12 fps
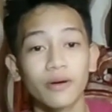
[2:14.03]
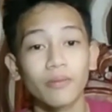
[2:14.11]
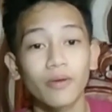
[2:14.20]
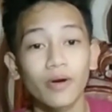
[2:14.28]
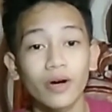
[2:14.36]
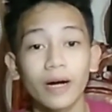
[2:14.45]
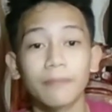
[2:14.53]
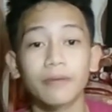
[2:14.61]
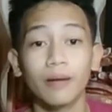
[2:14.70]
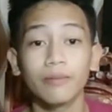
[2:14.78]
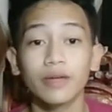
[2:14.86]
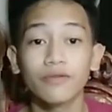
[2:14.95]
for more
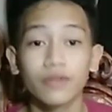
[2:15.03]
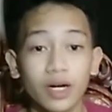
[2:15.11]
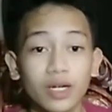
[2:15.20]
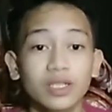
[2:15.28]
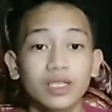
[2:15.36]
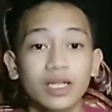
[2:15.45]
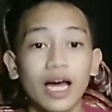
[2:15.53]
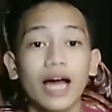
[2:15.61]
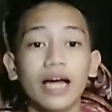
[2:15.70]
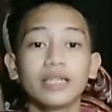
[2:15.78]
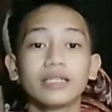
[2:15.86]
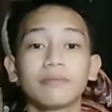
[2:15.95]
upcoming vlogs.
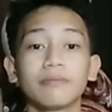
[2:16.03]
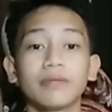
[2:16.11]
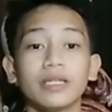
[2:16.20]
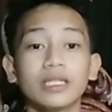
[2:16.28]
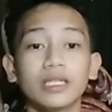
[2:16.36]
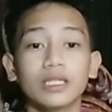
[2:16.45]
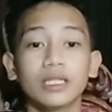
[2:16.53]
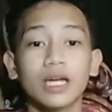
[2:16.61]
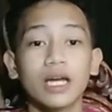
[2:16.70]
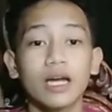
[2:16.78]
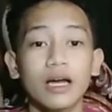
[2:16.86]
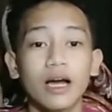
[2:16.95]
And
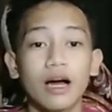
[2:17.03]
please